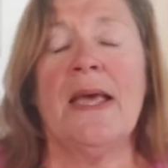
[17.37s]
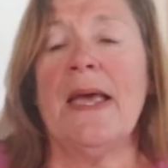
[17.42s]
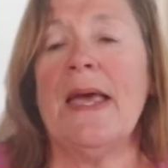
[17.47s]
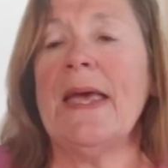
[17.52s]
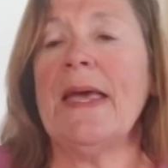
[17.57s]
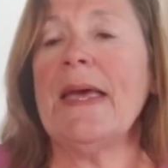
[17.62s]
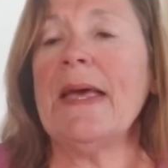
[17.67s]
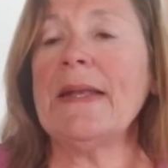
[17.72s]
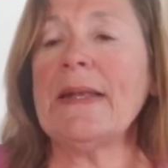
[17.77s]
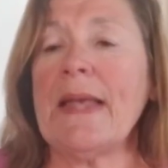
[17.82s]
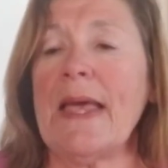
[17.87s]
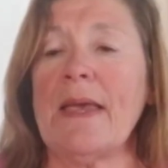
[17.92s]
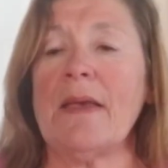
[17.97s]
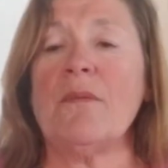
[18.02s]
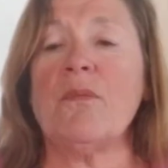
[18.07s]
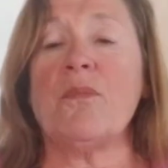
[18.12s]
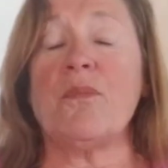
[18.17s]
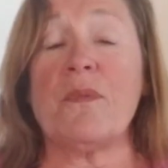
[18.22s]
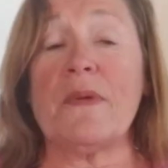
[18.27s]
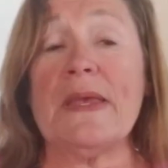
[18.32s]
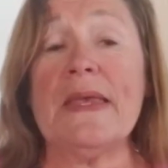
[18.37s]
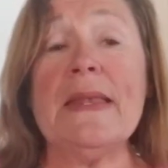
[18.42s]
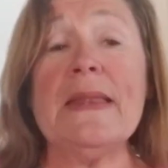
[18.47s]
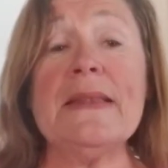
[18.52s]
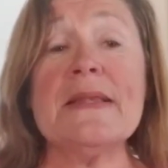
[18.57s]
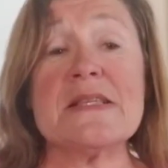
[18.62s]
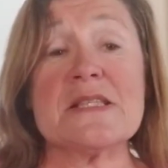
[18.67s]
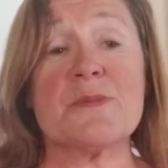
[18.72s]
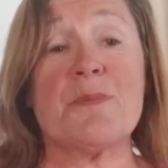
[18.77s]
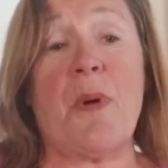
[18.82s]
And I, in
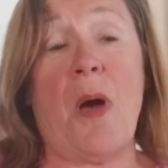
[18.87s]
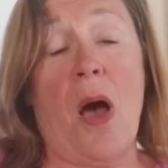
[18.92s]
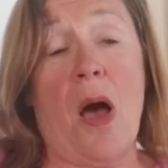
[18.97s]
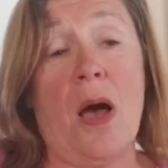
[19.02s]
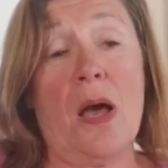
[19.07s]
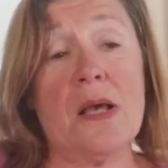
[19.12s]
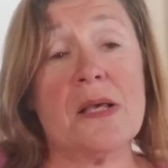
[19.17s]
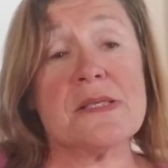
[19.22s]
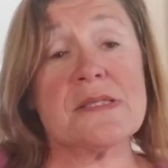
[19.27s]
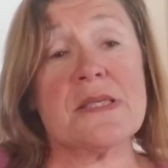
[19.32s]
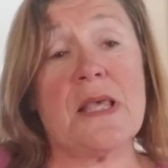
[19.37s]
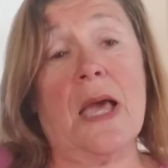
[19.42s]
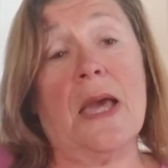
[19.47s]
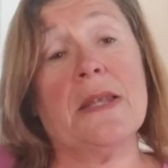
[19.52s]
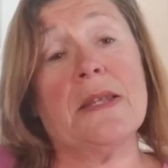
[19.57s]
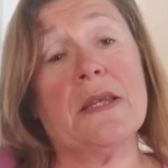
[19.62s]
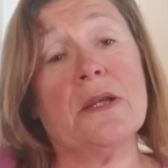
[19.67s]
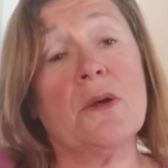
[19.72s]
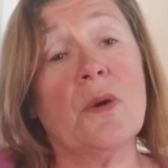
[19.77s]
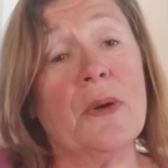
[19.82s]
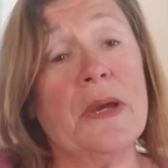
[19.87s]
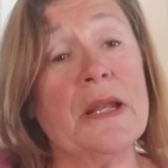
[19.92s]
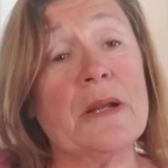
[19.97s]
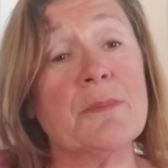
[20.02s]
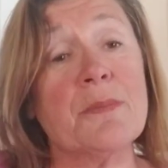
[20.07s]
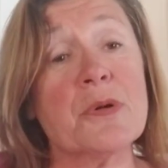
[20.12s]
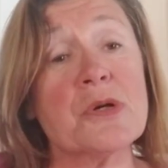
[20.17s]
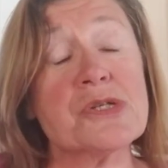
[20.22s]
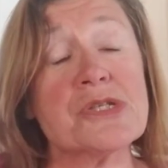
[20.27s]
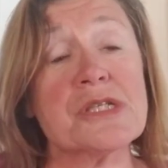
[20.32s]
this box, I did go ahead
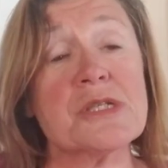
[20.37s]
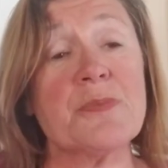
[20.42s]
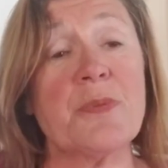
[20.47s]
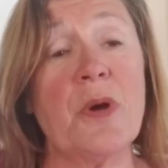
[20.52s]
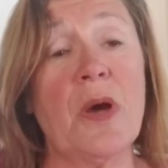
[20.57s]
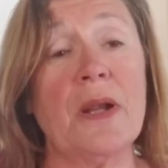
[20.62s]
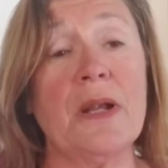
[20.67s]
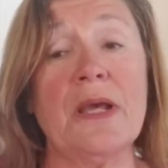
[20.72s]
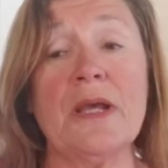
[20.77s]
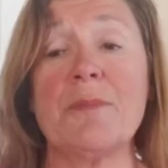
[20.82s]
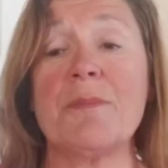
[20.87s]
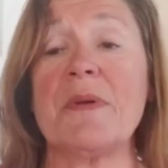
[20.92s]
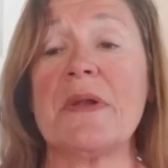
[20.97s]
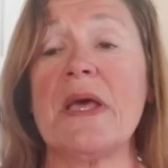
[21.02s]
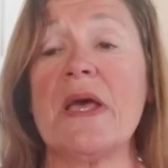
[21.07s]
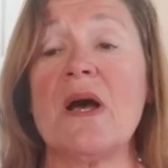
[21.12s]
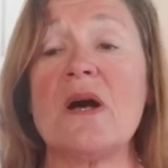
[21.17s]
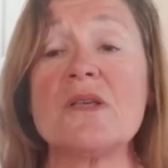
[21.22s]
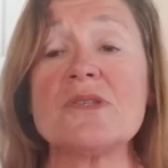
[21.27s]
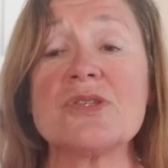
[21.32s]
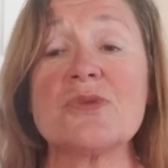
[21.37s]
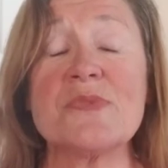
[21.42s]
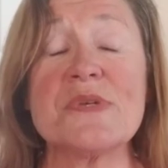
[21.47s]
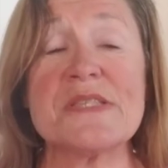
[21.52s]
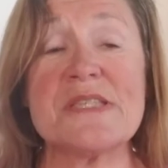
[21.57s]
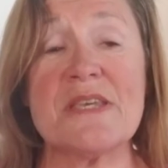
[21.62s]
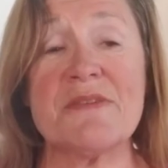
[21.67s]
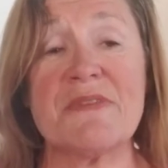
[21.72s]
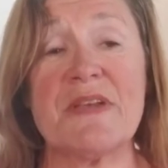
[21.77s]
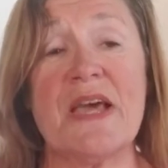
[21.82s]
and purchase product, but I also
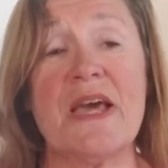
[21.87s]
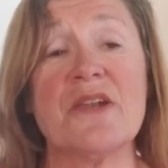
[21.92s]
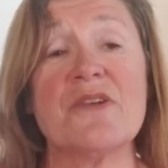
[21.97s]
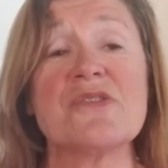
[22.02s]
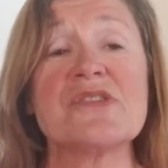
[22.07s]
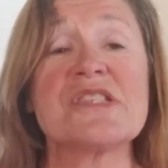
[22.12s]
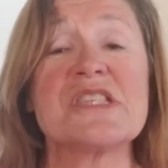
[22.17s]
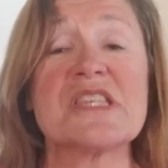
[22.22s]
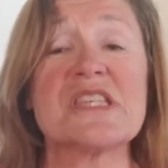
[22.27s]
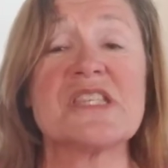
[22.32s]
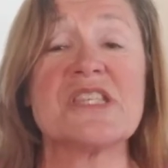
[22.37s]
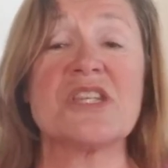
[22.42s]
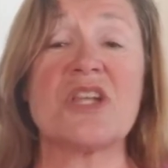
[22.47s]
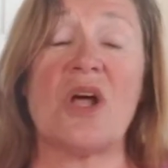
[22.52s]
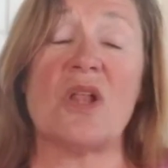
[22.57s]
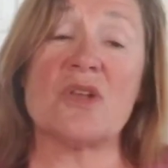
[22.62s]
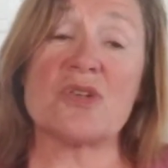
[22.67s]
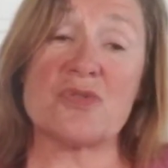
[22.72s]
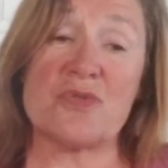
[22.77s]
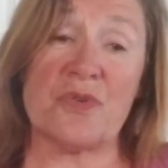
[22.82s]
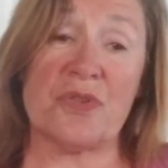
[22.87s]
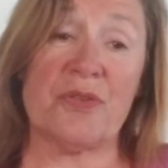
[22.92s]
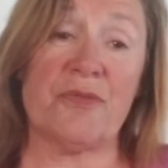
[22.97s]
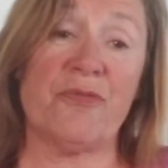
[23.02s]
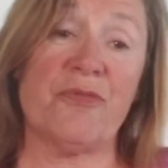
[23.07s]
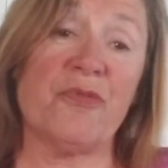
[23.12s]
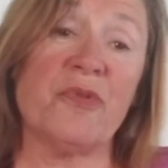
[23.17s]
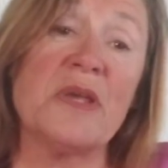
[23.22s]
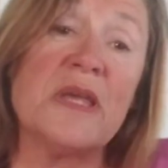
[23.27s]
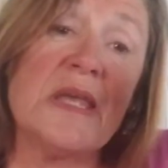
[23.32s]
received one hundred sixty dollars worth of
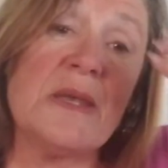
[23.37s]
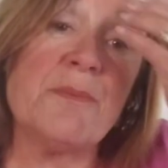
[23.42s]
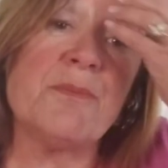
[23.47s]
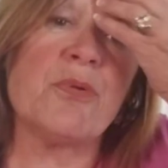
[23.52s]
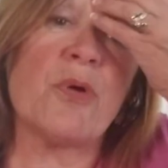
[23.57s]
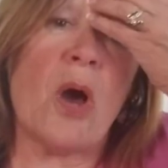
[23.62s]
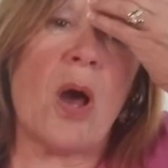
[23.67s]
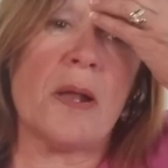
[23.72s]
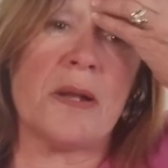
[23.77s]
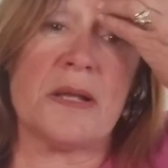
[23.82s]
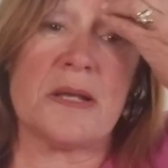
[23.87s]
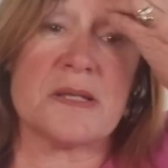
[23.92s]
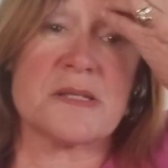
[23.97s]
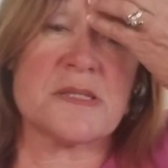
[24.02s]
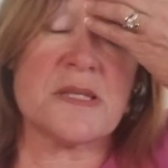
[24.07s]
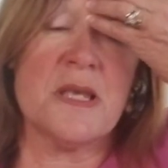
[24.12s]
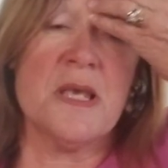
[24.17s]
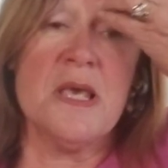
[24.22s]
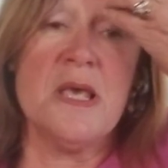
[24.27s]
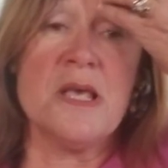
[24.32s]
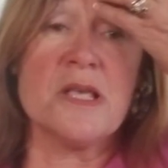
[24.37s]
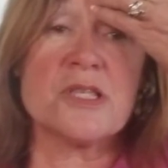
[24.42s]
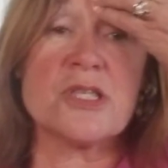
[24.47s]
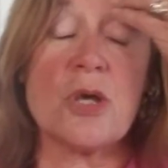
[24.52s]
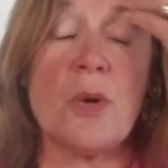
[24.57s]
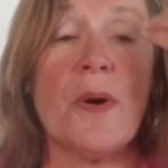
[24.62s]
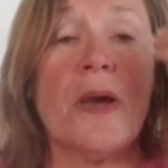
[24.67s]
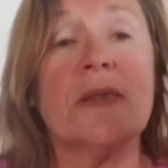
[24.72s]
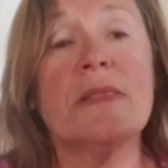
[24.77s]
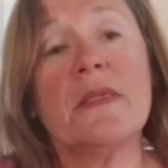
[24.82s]
free products.
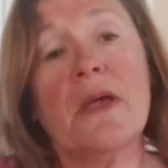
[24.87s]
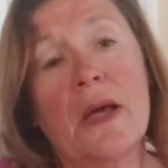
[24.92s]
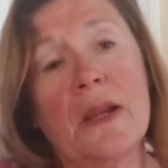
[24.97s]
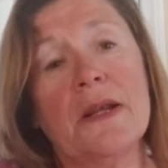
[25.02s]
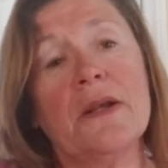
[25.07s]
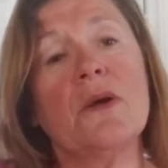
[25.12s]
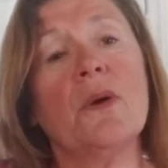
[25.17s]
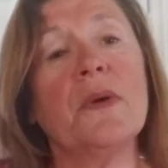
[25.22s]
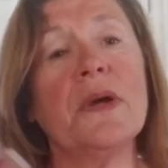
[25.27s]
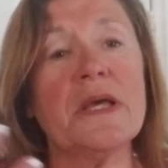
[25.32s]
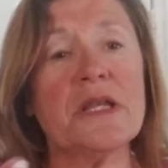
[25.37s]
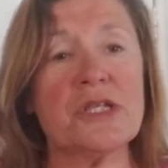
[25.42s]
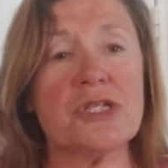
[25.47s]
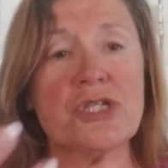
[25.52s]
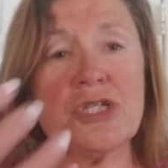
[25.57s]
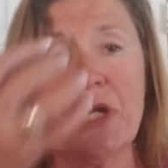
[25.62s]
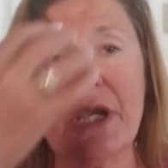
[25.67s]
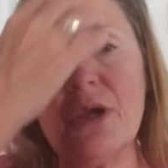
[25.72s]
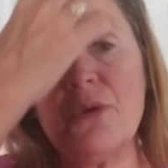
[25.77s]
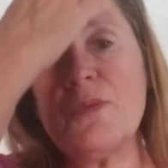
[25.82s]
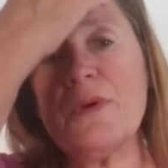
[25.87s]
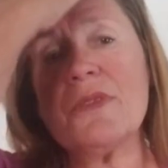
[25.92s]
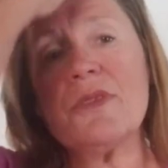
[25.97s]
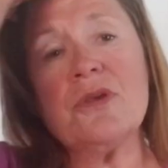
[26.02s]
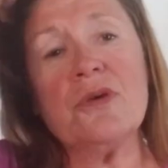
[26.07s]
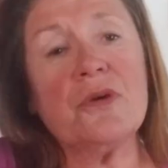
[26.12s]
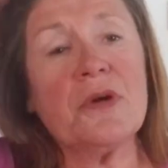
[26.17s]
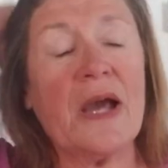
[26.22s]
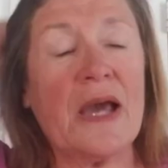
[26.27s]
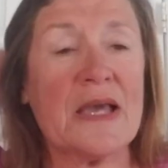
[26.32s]
So I thought I'd go ahead and share with
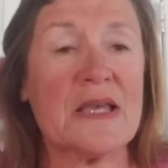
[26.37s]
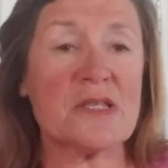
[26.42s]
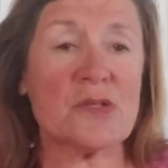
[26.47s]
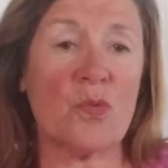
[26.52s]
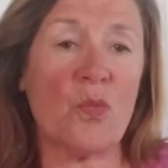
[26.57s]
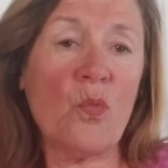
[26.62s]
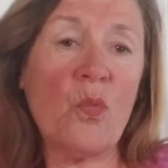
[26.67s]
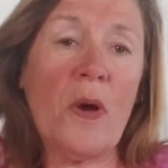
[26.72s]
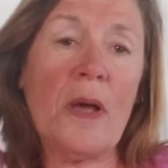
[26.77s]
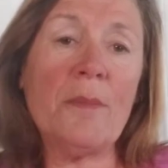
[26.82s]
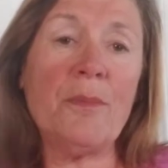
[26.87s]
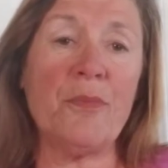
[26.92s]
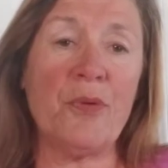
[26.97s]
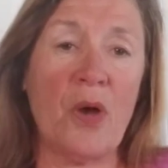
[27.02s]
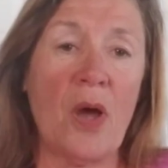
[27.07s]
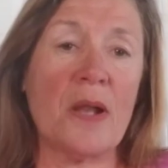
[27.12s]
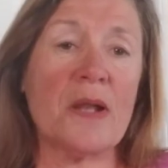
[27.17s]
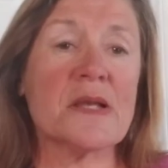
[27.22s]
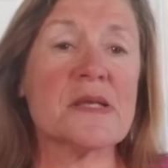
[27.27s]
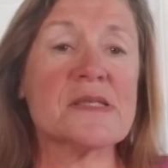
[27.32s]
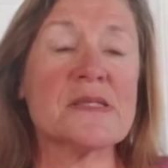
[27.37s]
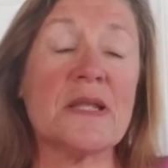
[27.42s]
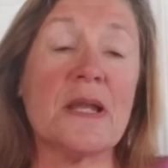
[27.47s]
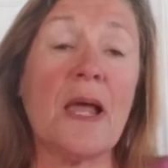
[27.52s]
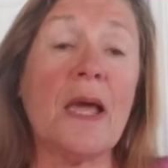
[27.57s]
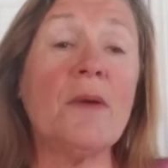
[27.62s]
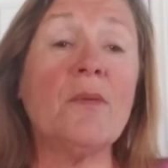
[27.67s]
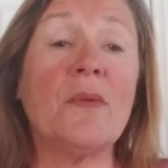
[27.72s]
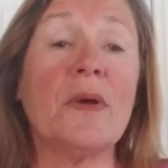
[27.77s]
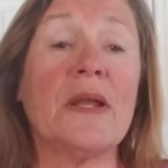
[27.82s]
you guys what products that
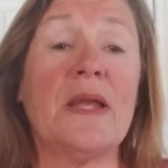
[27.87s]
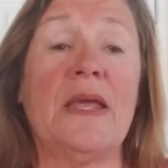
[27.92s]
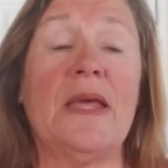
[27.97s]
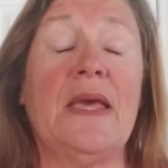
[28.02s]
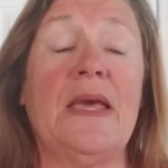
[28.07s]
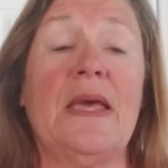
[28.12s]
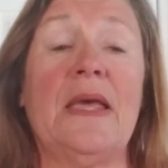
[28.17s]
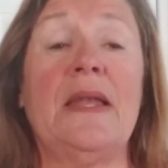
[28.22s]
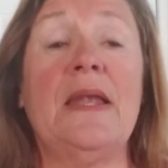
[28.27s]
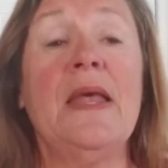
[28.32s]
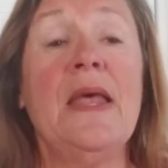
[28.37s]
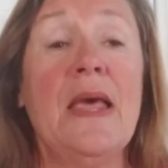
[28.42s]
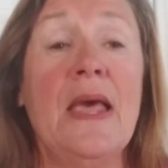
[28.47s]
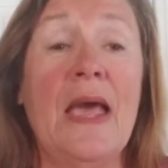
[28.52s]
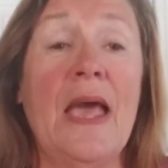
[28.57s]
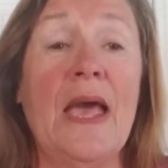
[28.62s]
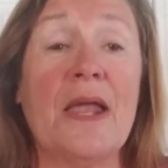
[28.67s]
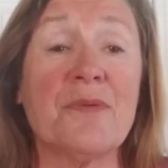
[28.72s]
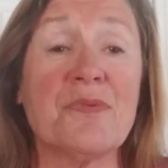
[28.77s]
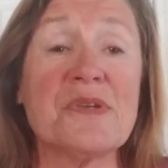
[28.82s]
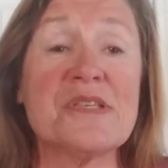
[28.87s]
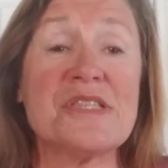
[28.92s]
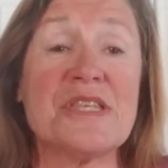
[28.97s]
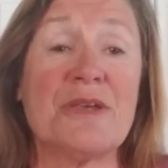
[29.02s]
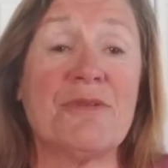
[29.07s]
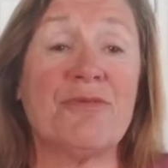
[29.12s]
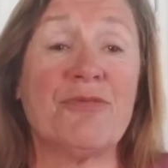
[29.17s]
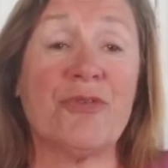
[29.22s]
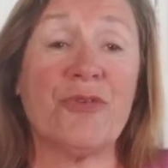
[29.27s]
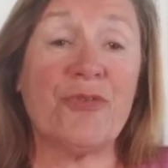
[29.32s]
I went ahead and
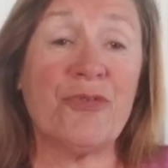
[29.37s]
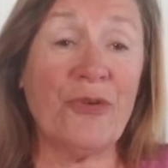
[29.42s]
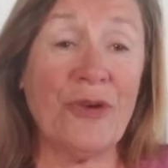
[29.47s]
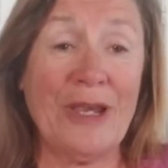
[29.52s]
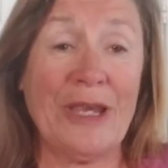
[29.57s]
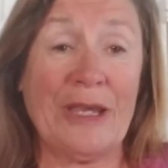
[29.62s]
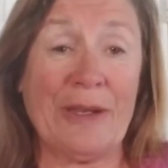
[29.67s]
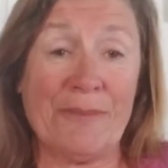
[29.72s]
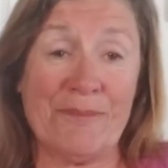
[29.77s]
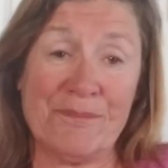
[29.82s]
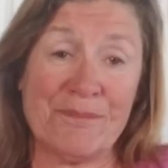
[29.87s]
received for free.